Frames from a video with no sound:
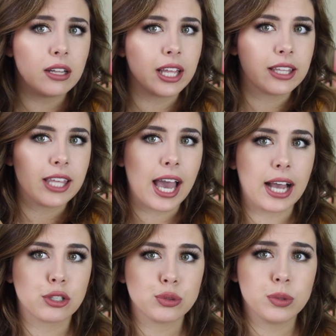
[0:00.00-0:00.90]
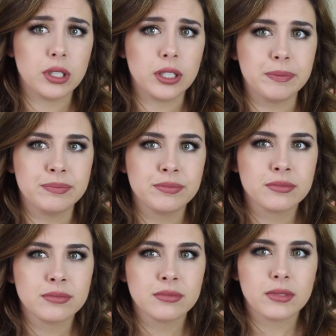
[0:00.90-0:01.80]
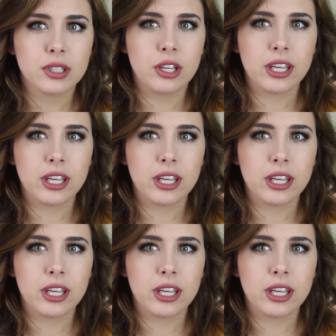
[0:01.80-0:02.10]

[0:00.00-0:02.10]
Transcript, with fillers: Like the actual, you